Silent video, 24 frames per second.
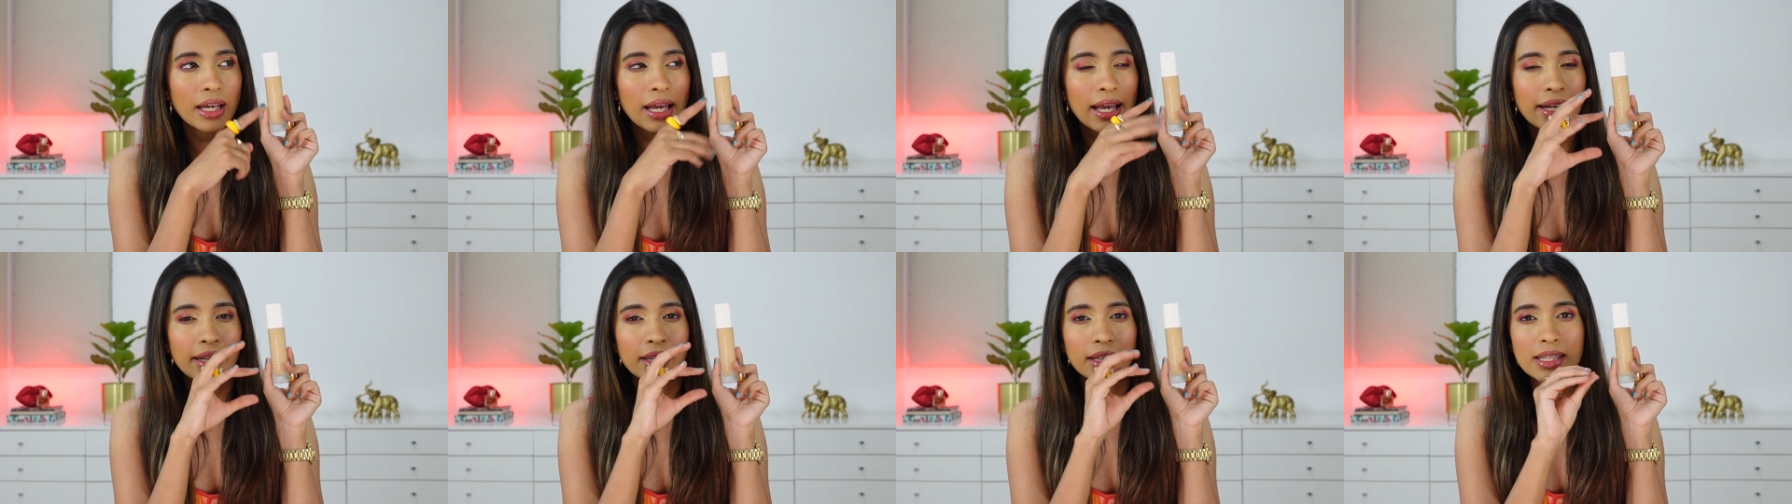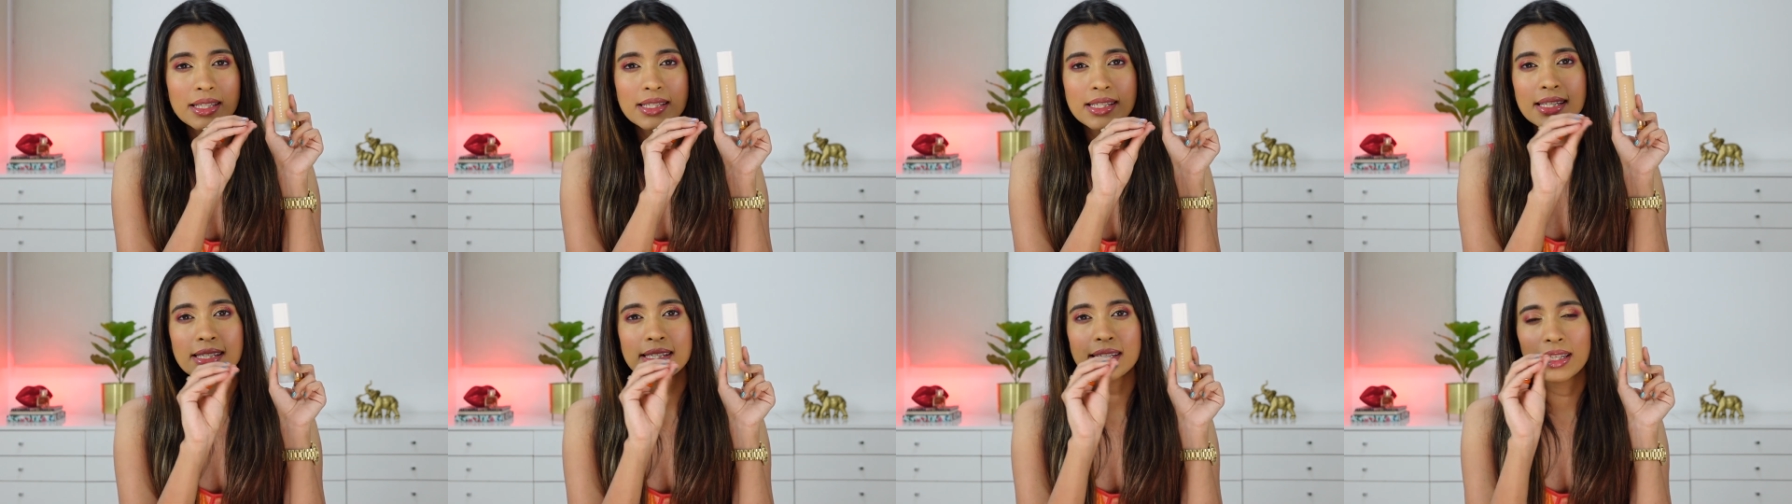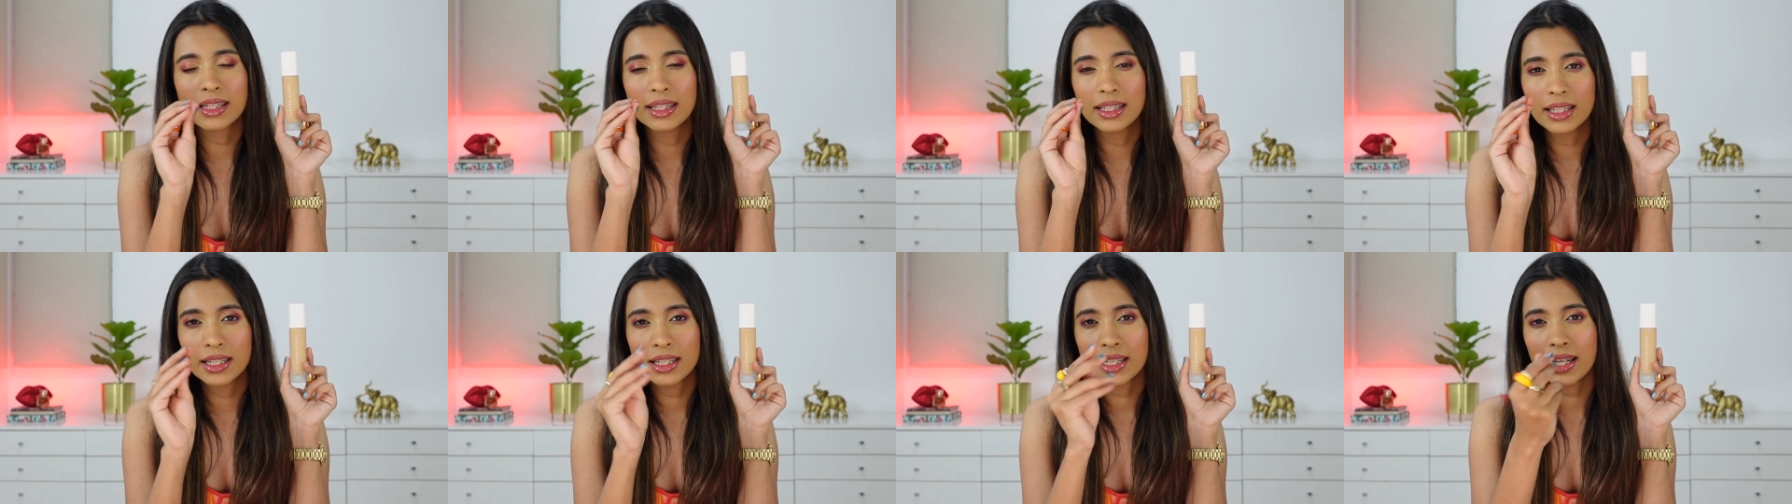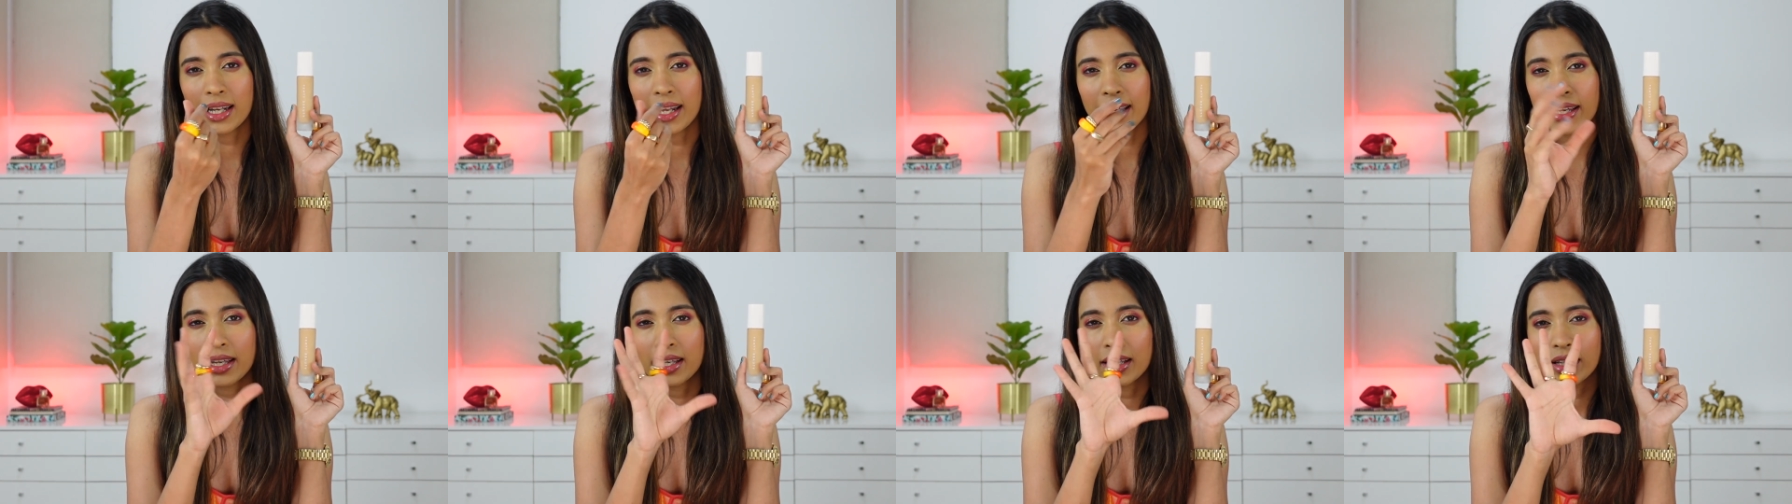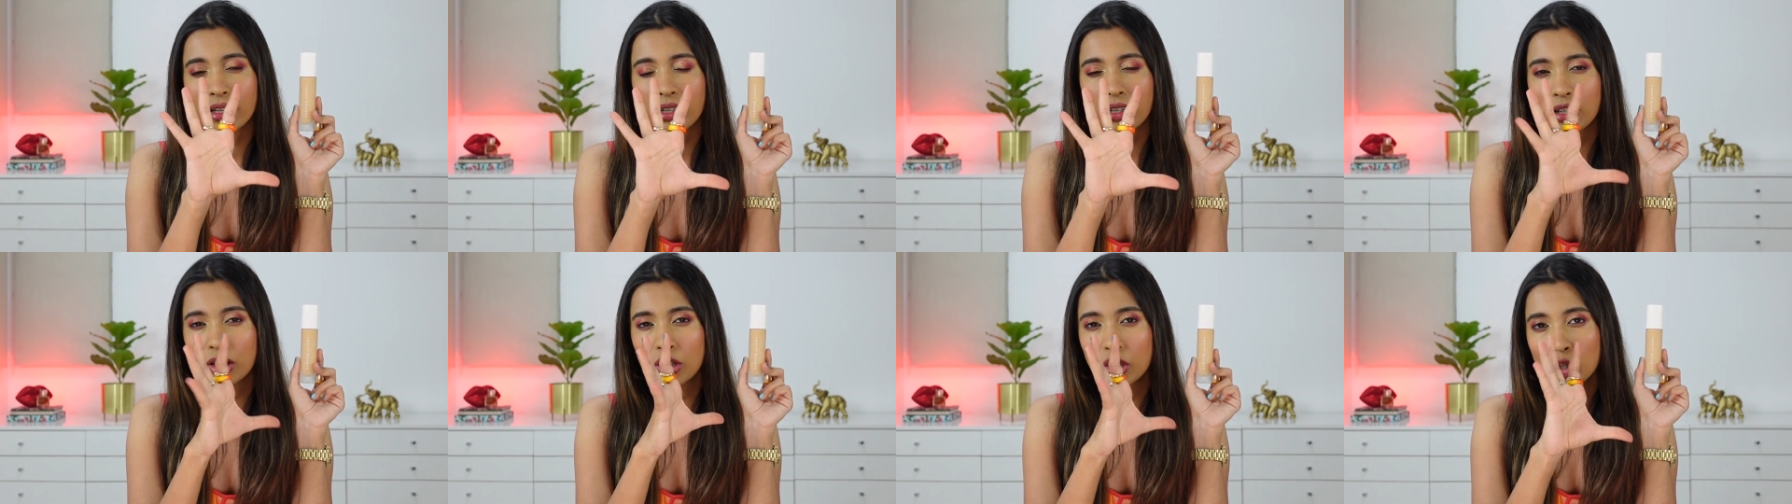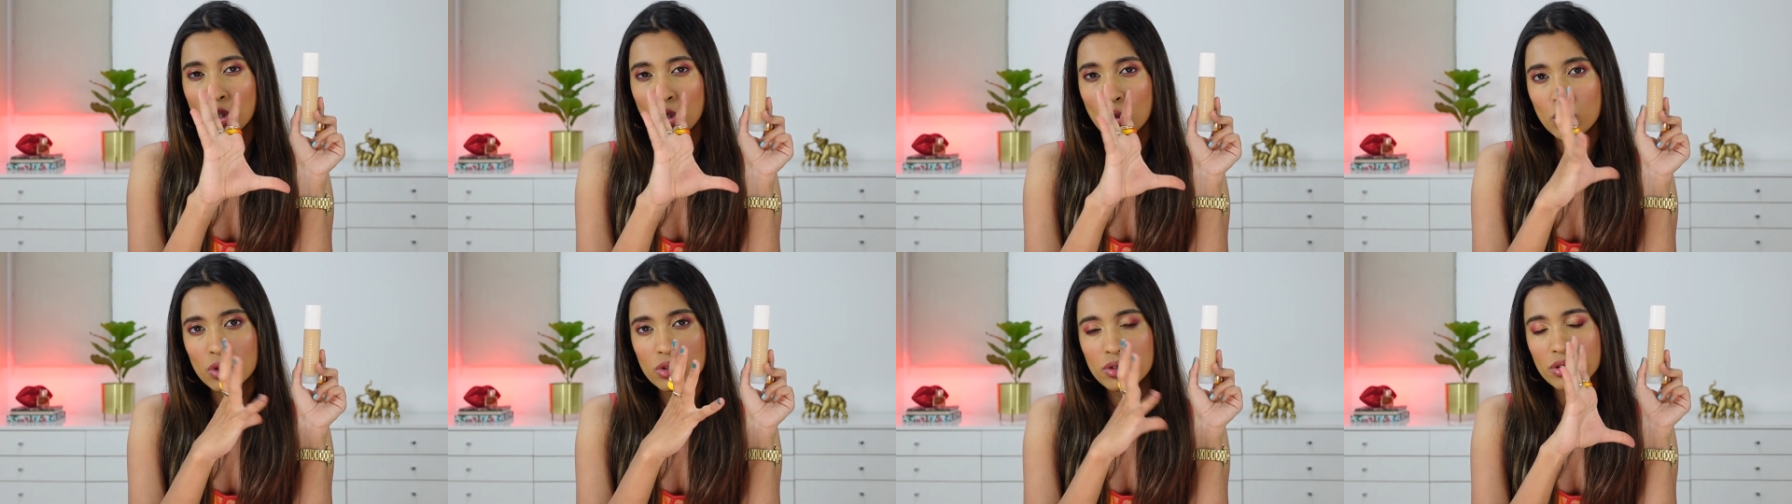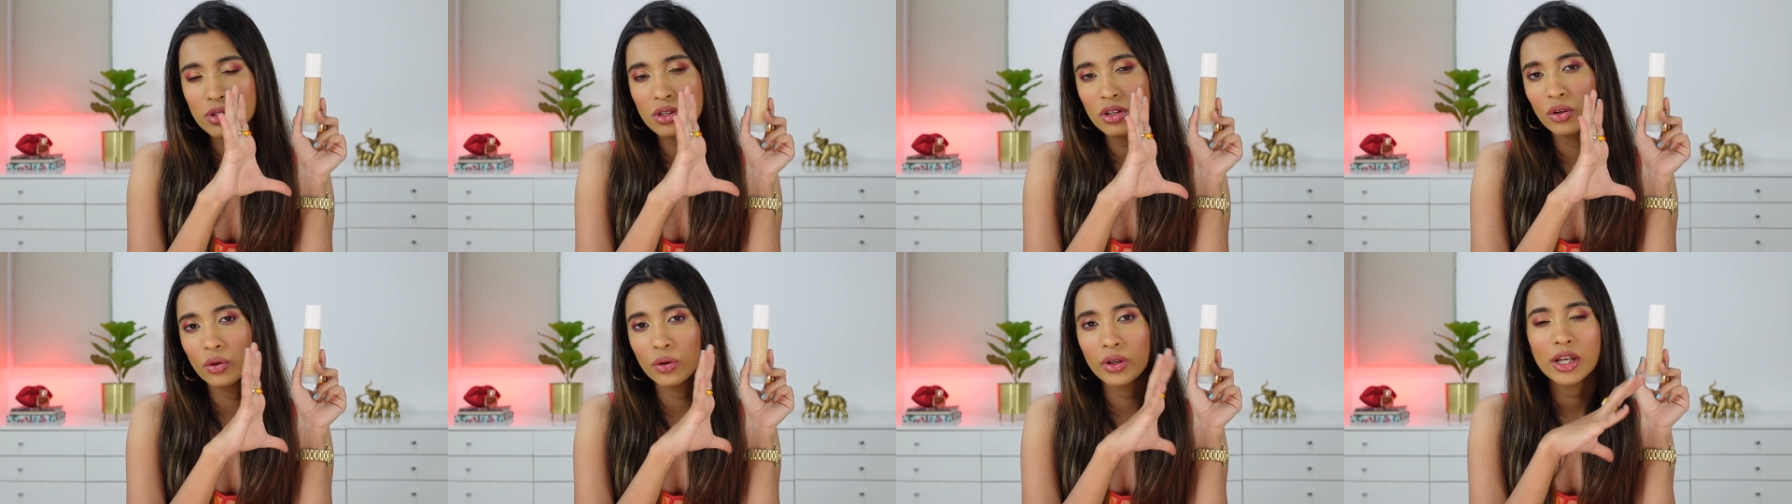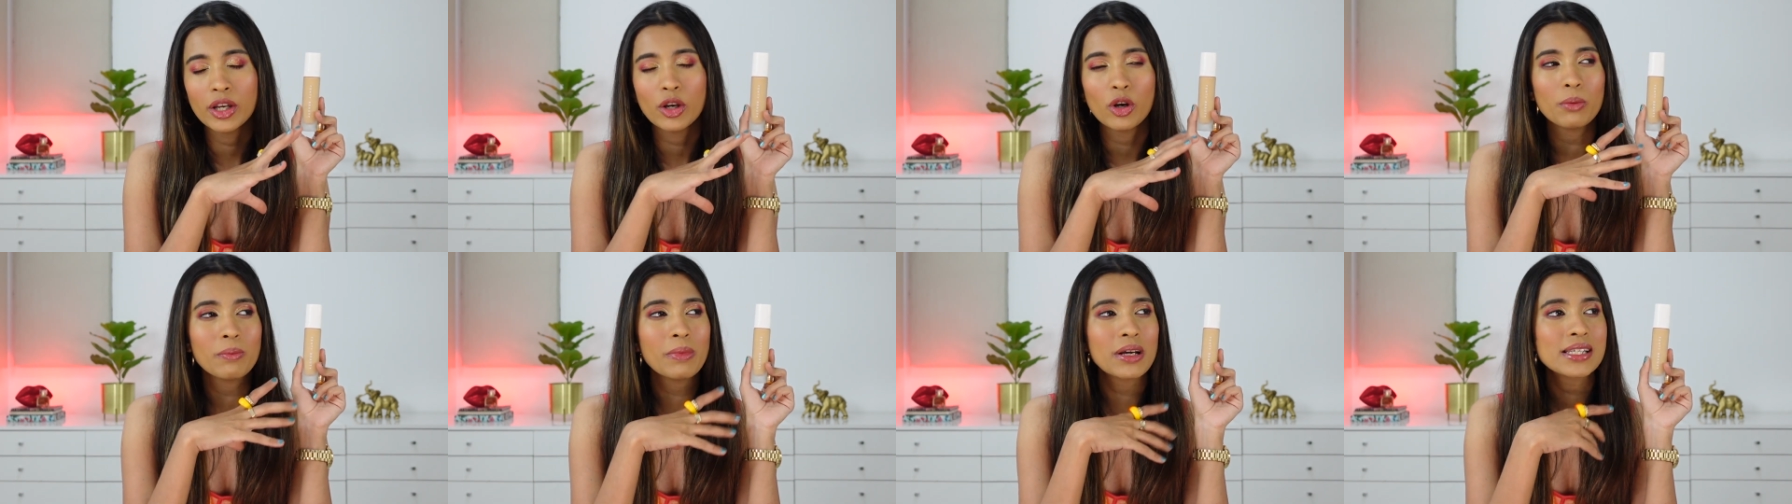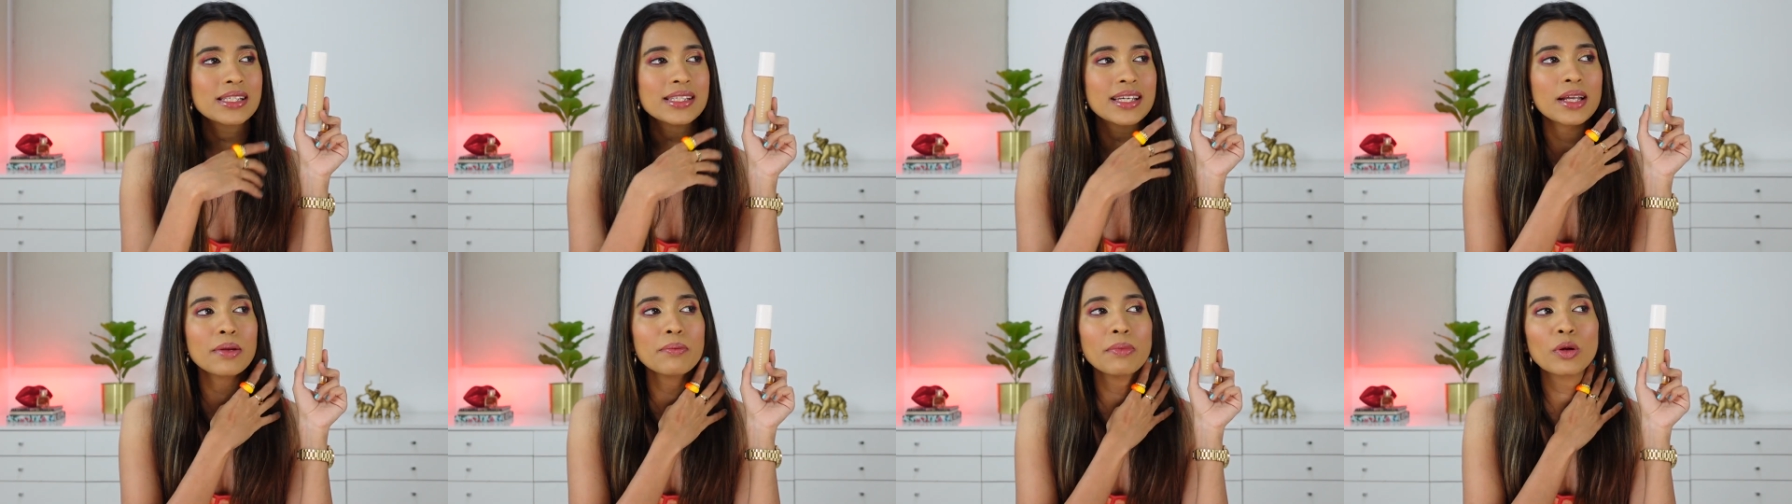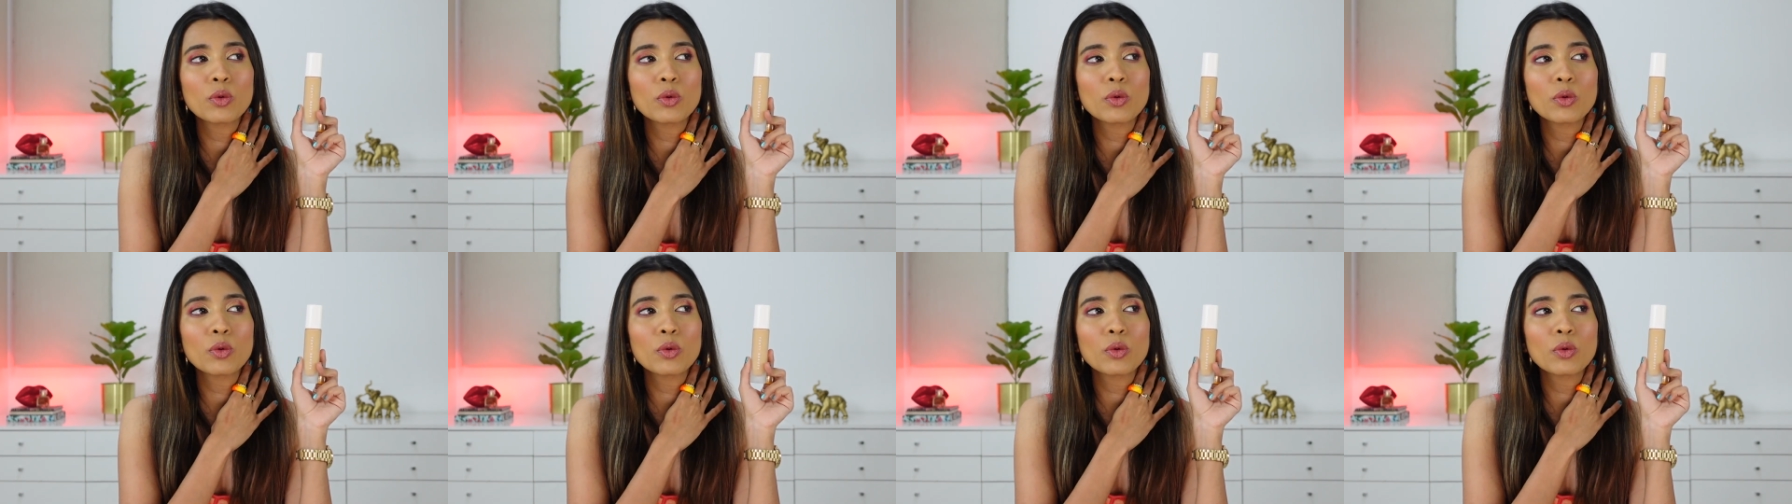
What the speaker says: and this is a little like neutral looking on my skin,